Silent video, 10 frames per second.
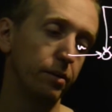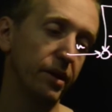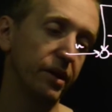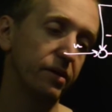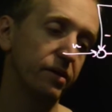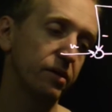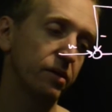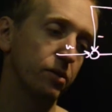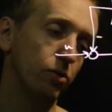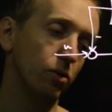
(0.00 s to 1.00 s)

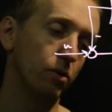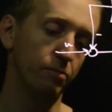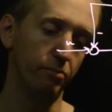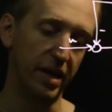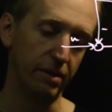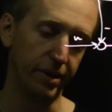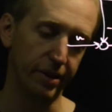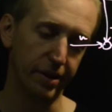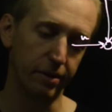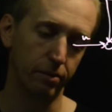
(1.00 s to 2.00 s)
this, or maybe
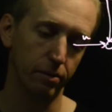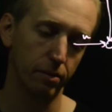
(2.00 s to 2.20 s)
they